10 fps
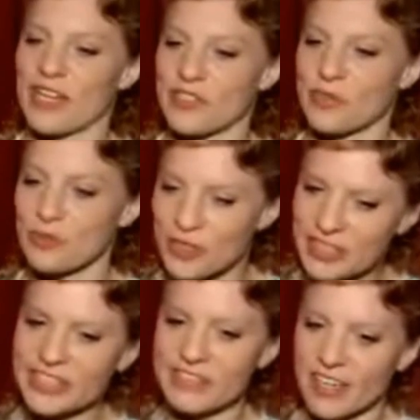It rides a
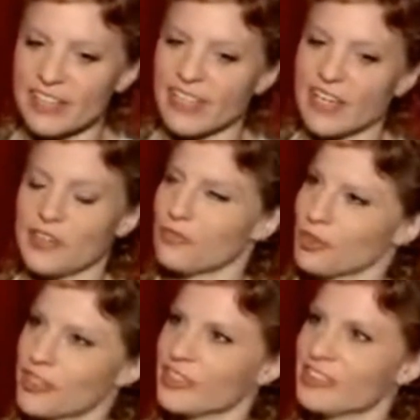really fine line
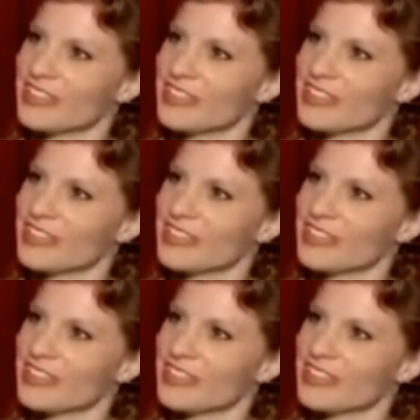of real.